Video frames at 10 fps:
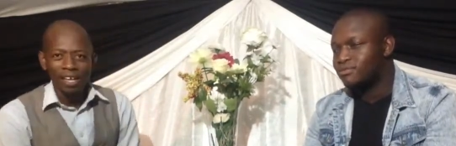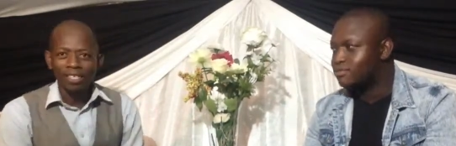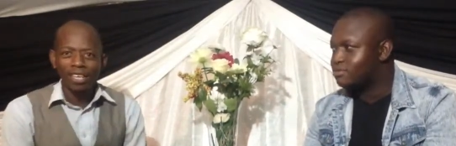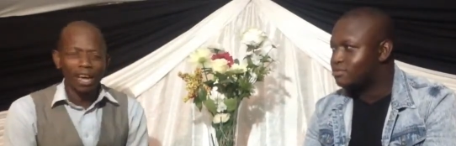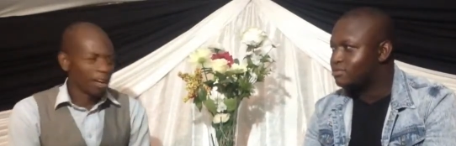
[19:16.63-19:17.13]

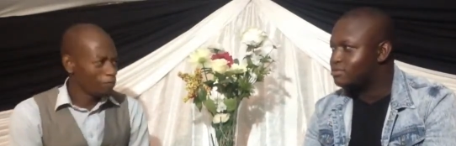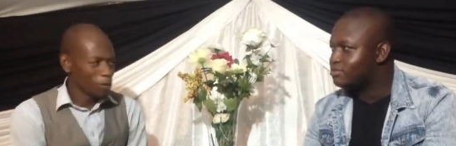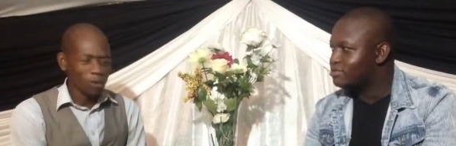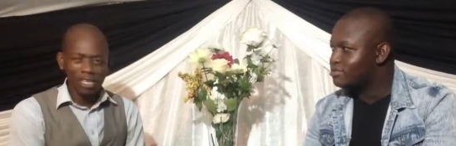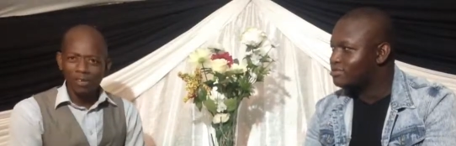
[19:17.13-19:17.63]
Speaker 1: And
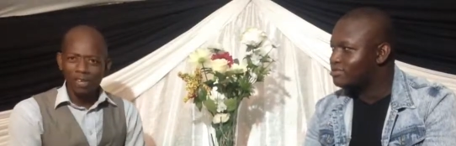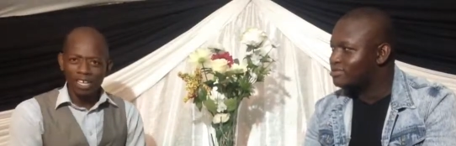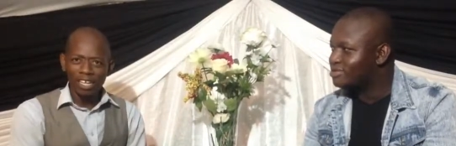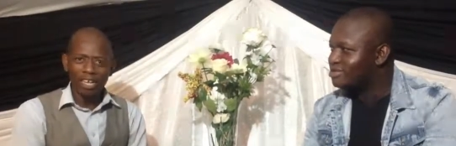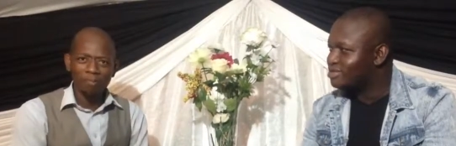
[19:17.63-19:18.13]
I've been
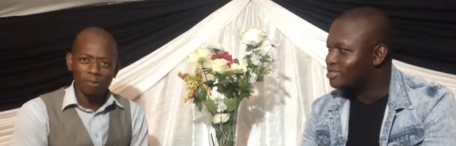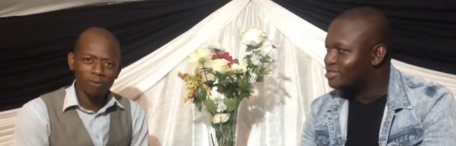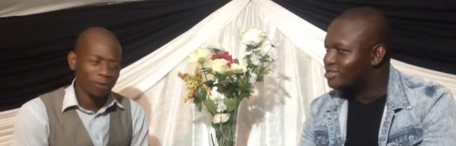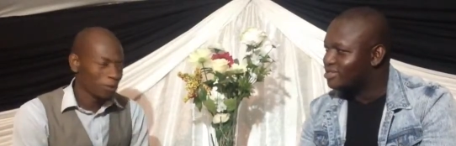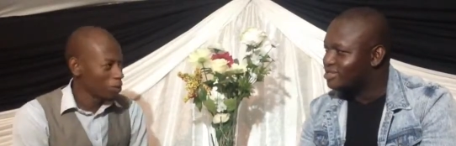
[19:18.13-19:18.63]
wondering uh,
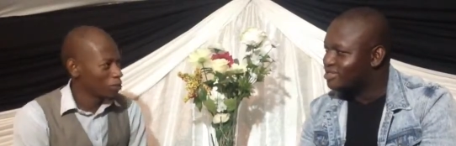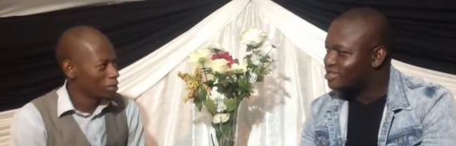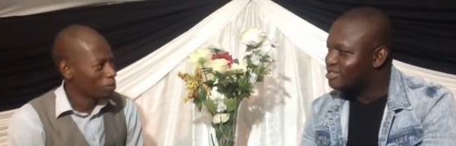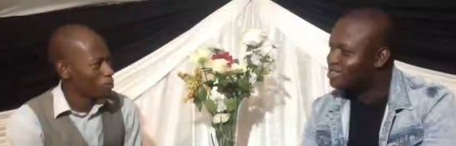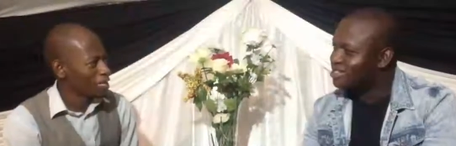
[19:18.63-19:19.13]
before we
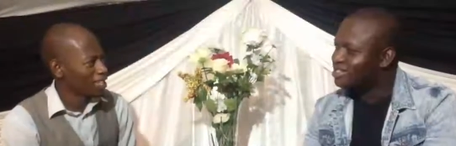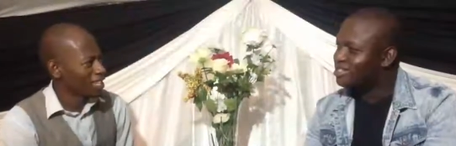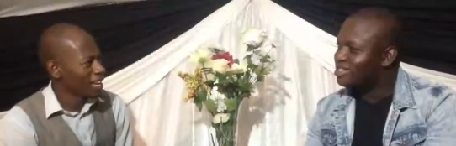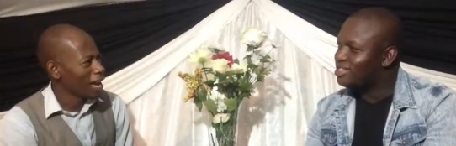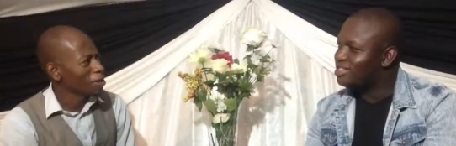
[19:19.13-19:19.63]
went to the break
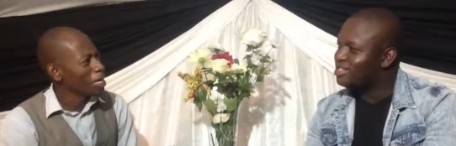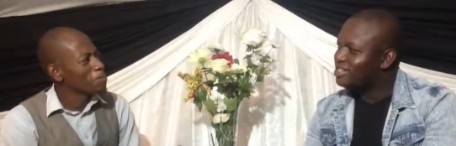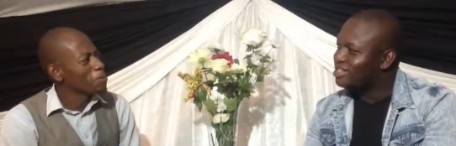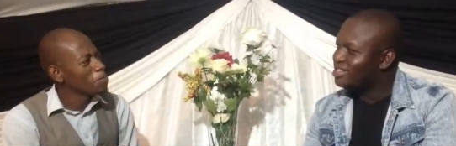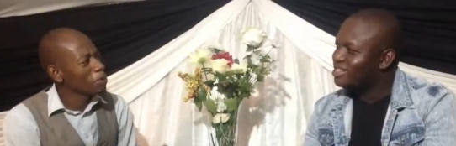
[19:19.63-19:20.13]
that how
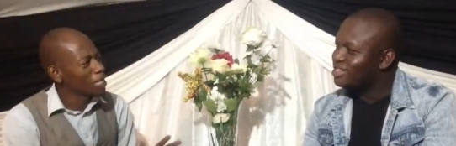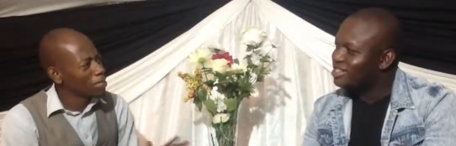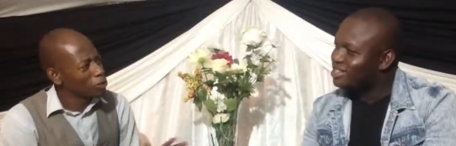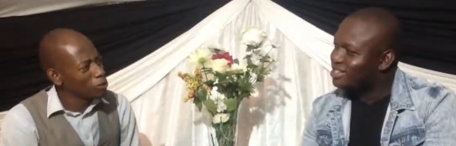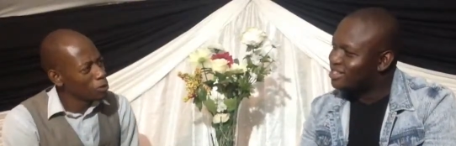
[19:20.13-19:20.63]
can people
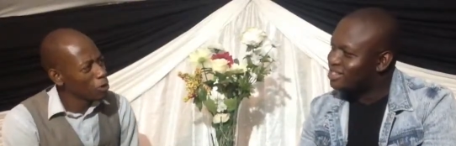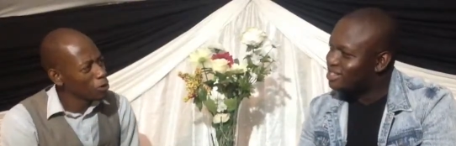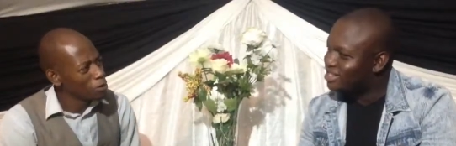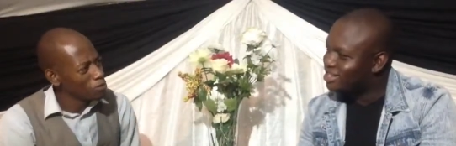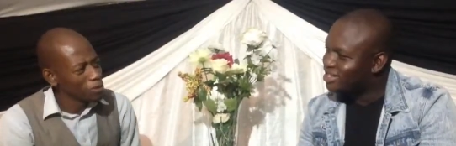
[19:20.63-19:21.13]
get to
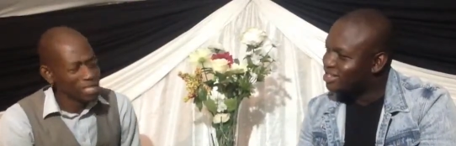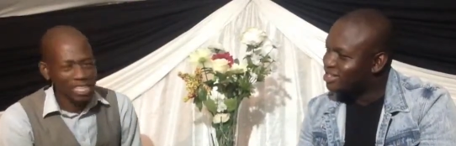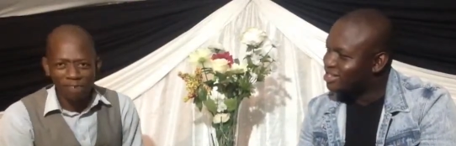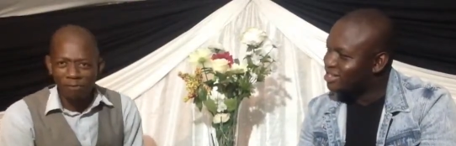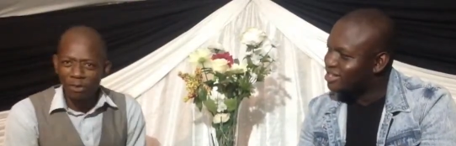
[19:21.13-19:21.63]
know your
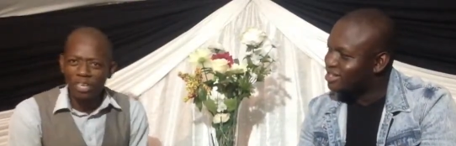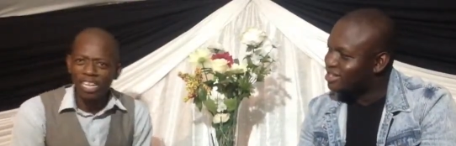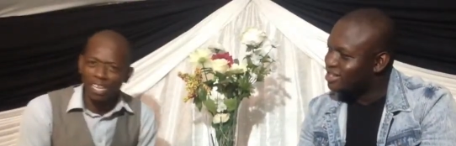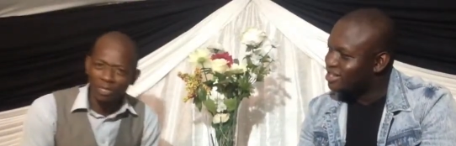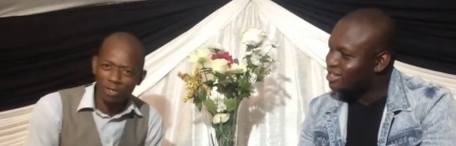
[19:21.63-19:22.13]
music if you
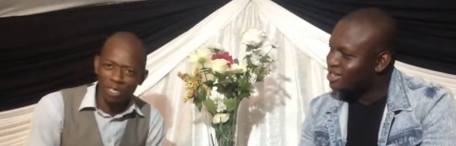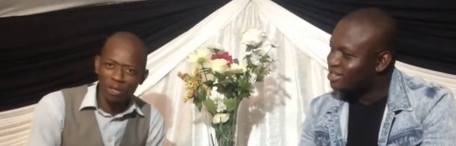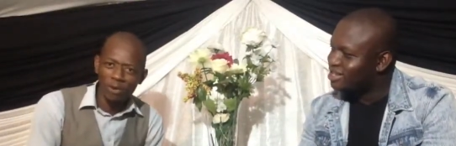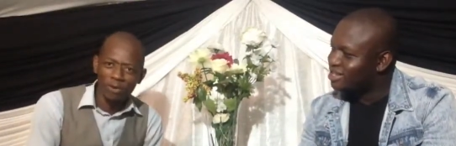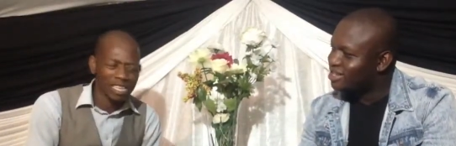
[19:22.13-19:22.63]
don't hit us
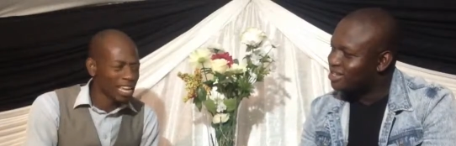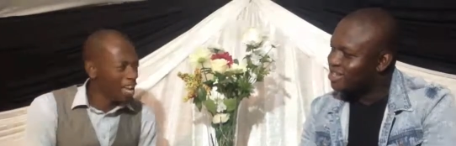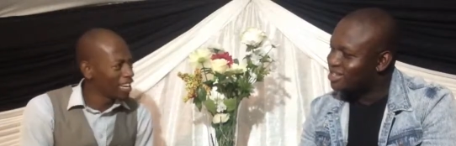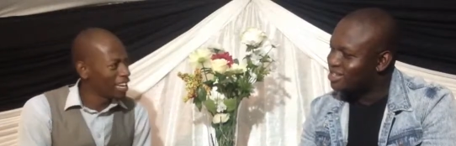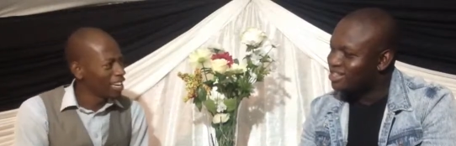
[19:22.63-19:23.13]
with a note
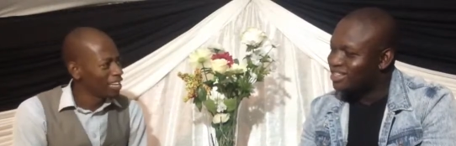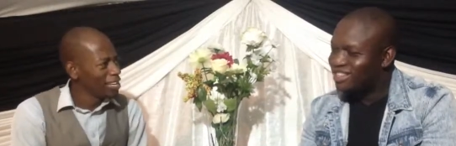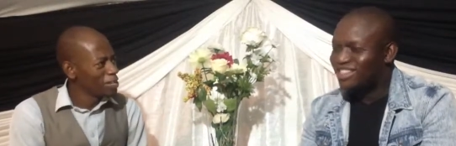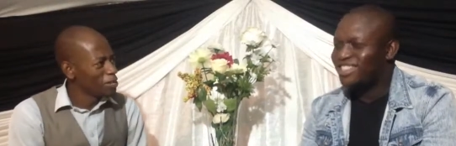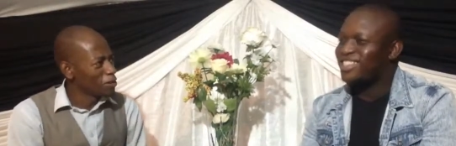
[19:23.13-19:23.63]
nyana,
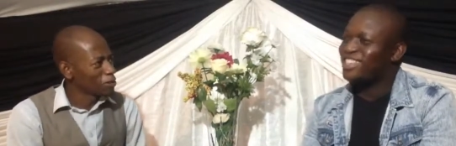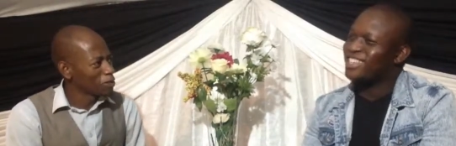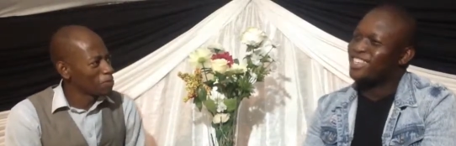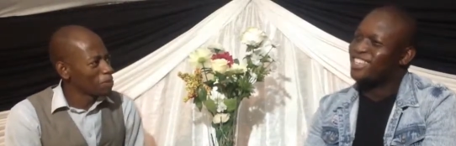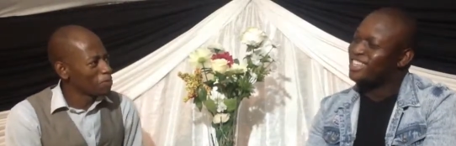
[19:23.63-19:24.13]
you know,
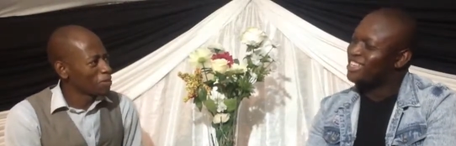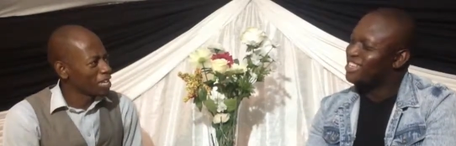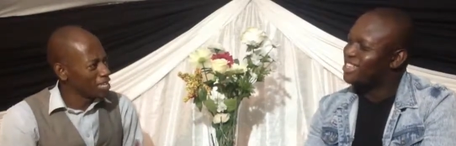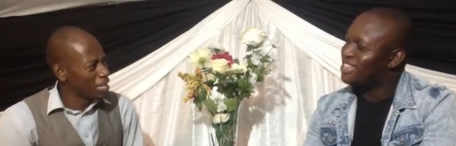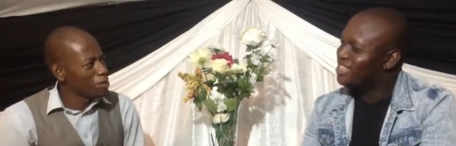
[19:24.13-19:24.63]
so that
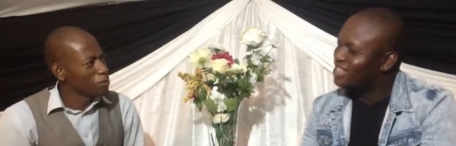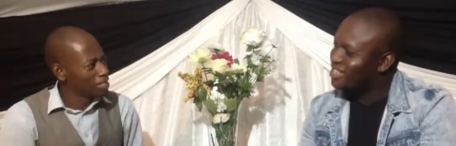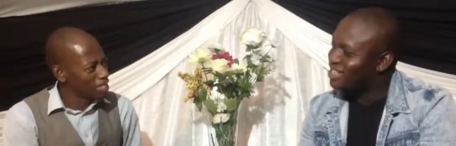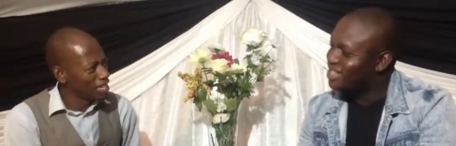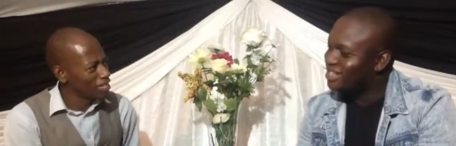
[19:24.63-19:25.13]
people can hear
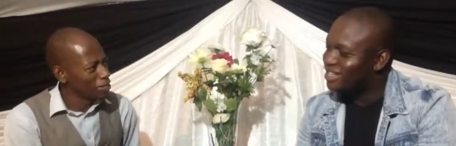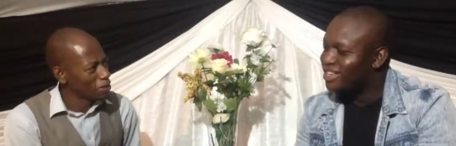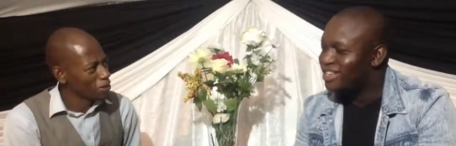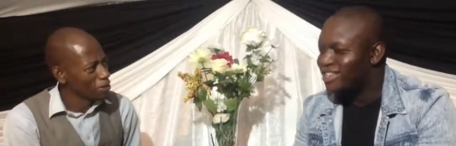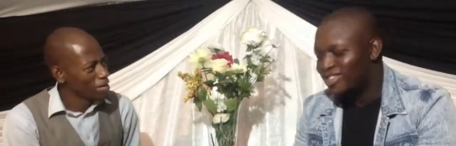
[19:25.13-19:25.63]
you sing,
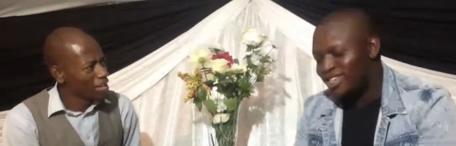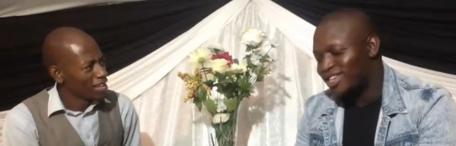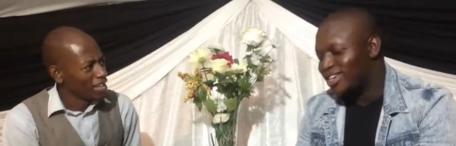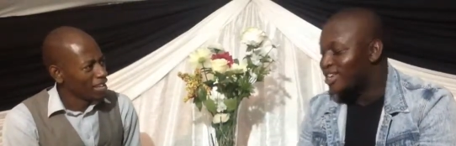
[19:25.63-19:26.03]
you know? Okay.